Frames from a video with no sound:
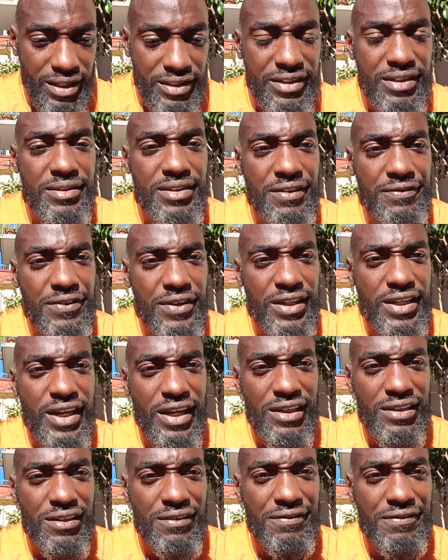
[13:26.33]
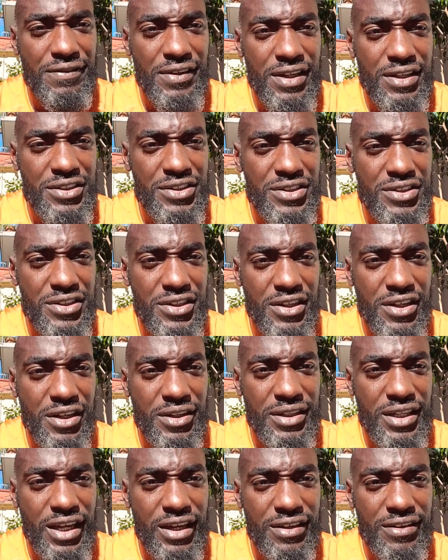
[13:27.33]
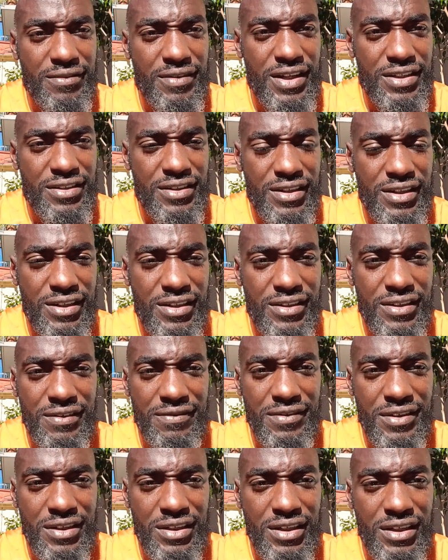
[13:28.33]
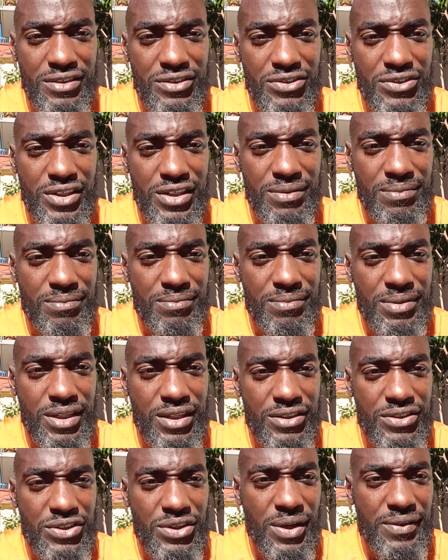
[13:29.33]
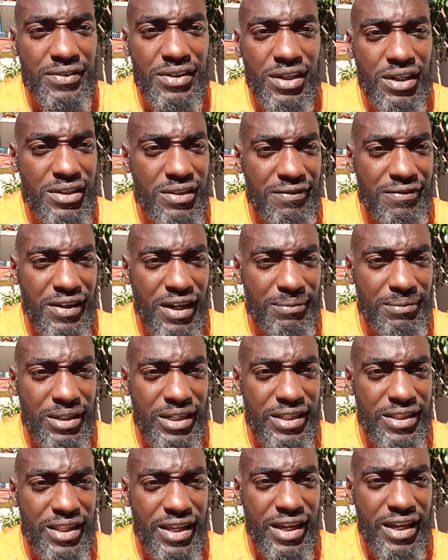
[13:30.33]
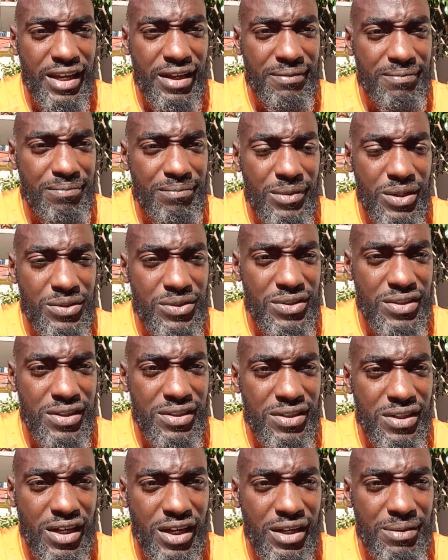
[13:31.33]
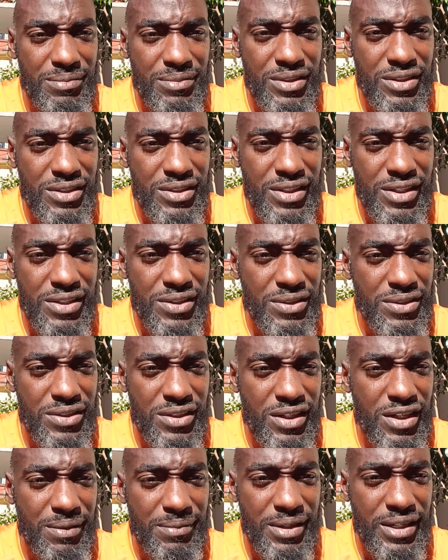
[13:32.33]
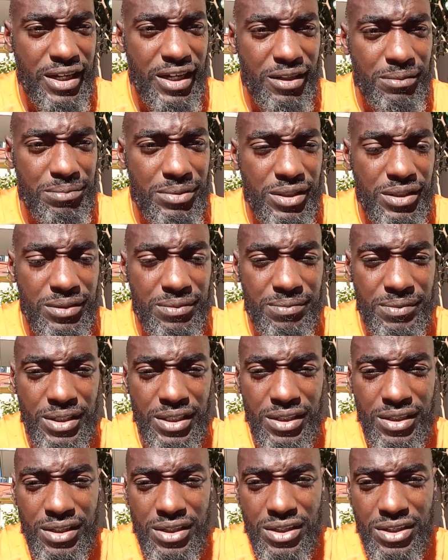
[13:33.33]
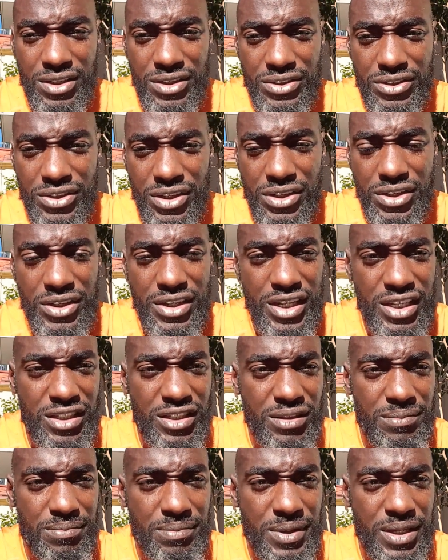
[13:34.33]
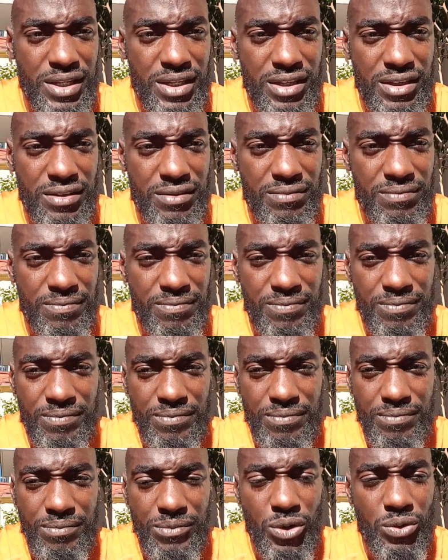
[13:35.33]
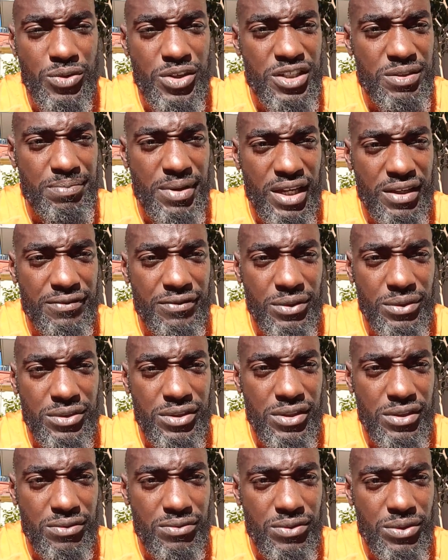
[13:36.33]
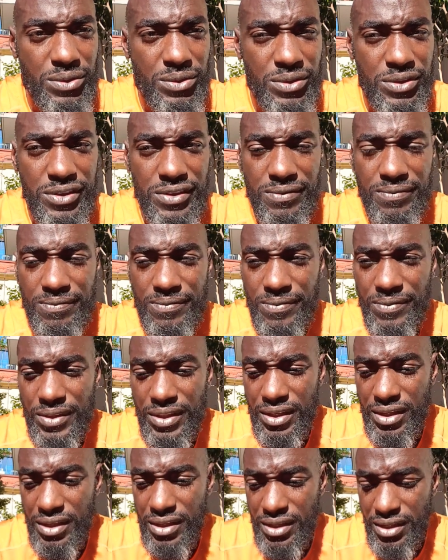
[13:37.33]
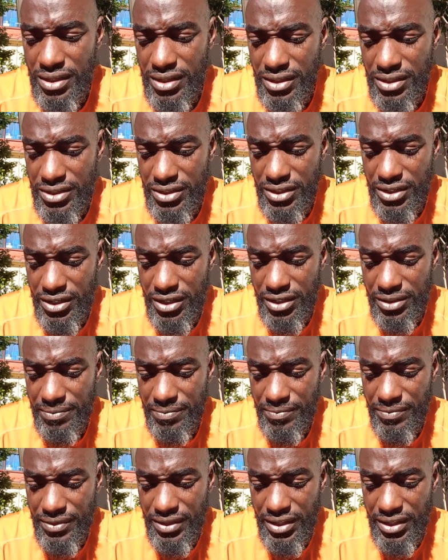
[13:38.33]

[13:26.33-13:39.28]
It's a different kettle of fish, you know, getting arrested in a different country because you haven't got your family there most of the time to come and help you. So you need to be more respectful to the rules, you know.